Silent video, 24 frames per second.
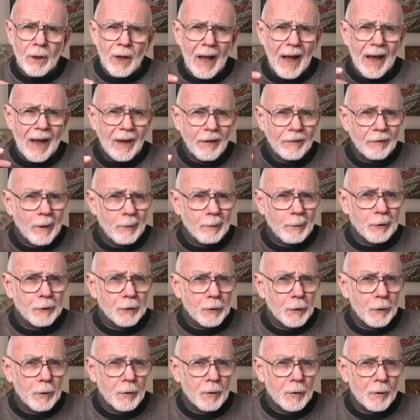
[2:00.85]
And number
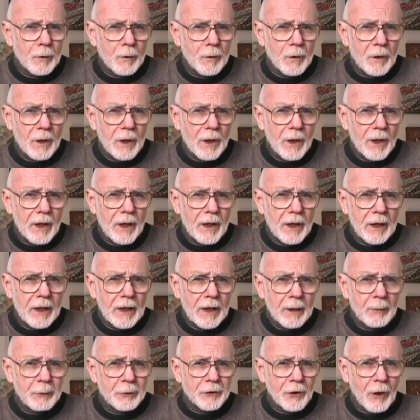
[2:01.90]
two,
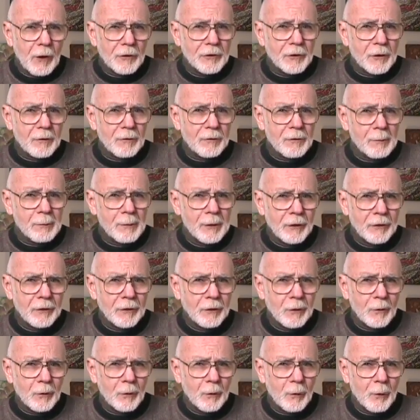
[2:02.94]
he was also
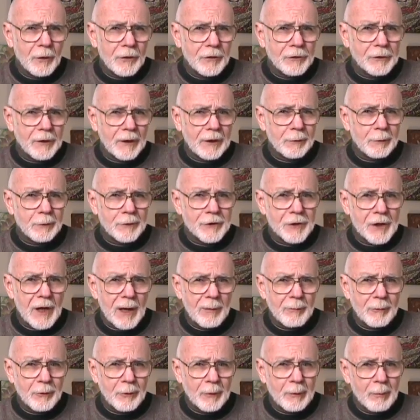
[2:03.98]
familiar with sacred
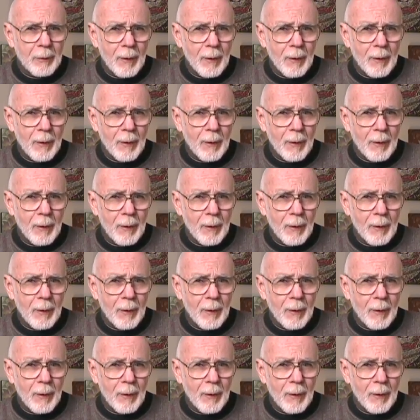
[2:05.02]
geometry,